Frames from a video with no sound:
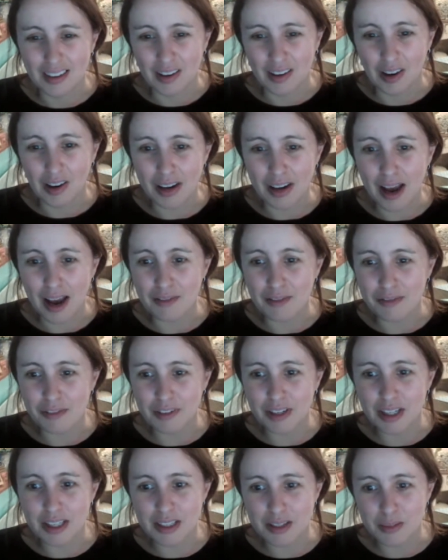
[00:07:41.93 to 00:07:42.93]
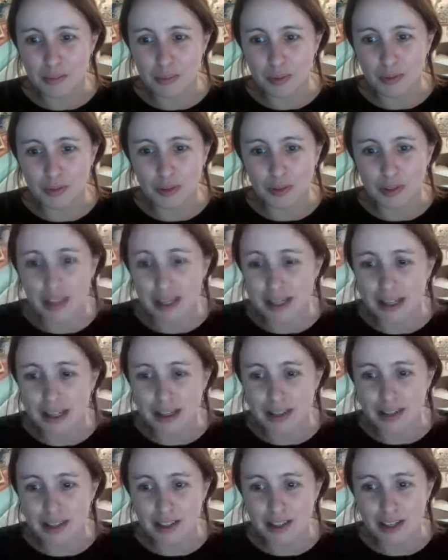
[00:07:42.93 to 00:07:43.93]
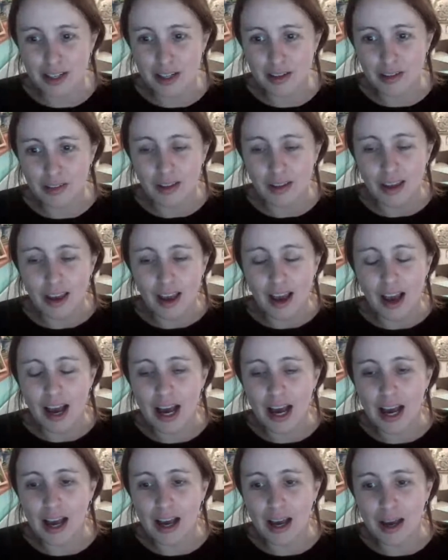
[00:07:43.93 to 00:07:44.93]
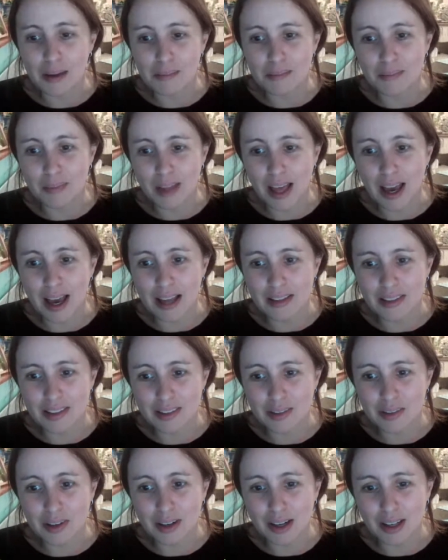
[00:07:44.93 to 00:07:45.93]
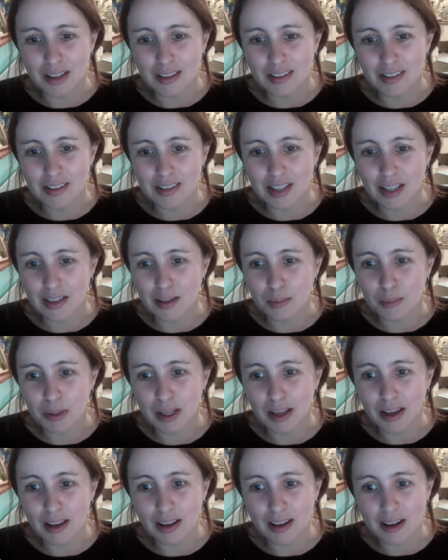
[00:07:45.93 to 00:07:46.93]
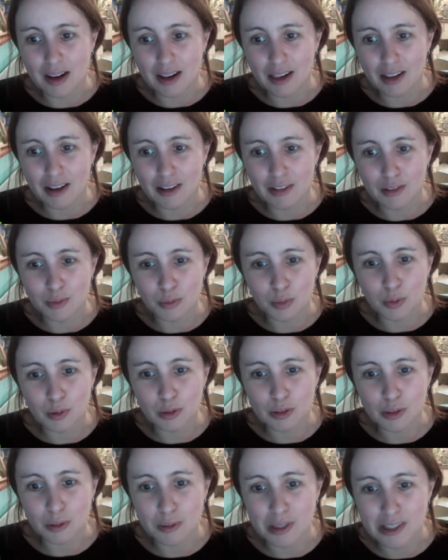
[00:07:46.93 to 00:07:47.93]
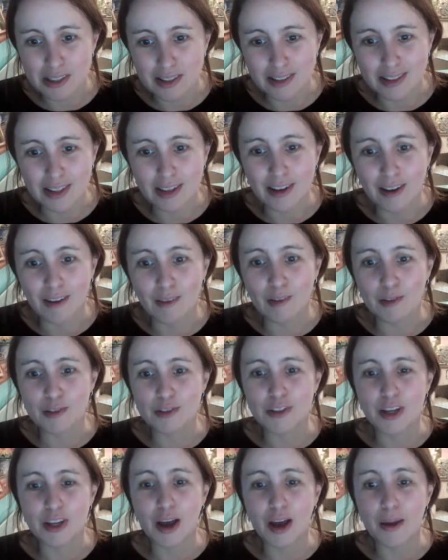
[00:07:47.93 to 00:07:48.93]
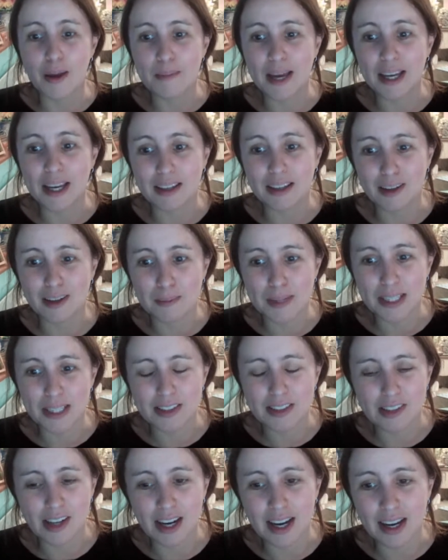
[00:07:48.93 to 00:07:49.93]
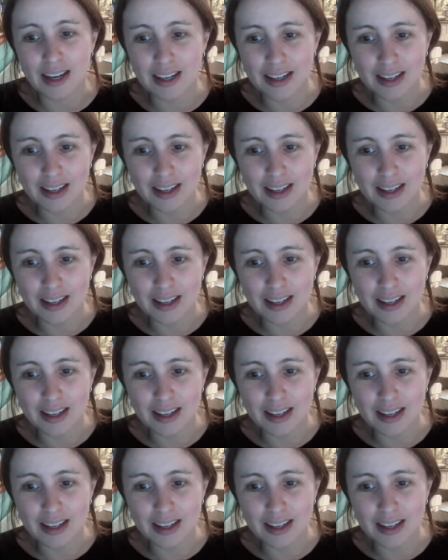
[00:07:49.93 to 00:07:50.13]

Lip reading: on average before they need to. And so I tend to put it in a glass of water, which is an old home economics trick.